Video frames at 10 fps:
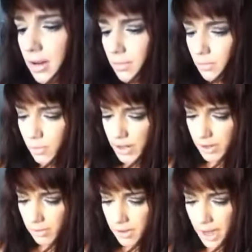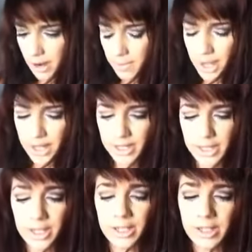with or without a base.
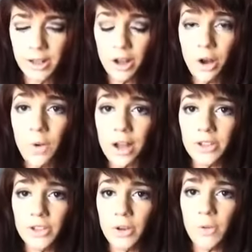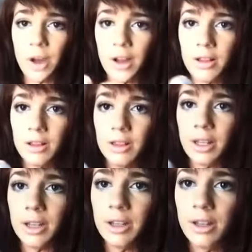These go on so well.
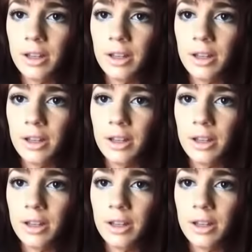Like